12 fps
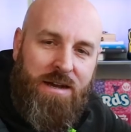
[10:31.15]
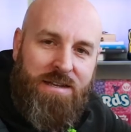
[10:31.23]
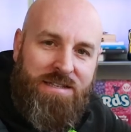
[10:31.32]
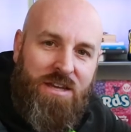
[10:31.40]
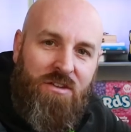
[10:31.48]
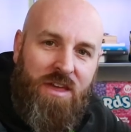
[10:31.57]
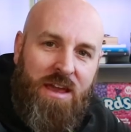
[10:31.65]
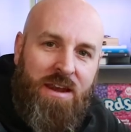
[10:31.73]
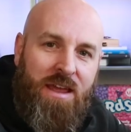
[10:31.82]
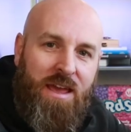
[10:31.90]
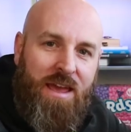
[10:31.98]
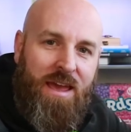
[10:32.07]
Until
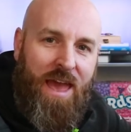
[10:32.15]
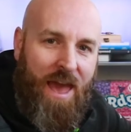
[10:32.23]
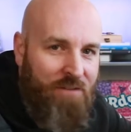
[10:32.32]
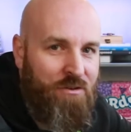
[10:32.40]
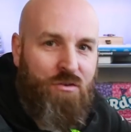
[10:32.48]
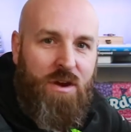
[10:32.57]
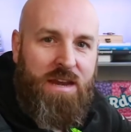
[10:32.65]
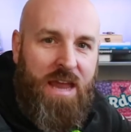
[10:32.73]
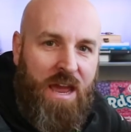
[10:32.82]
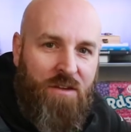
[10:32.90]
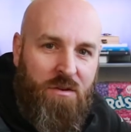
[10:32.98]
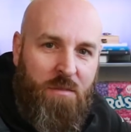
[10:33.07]
then, have a great
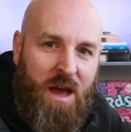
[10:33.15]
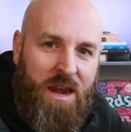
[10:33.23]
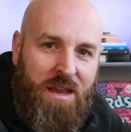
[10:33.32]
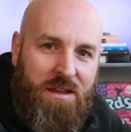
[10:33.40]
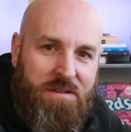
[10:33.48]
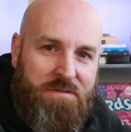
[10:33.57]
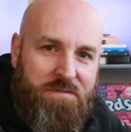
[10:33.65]
day, everybody.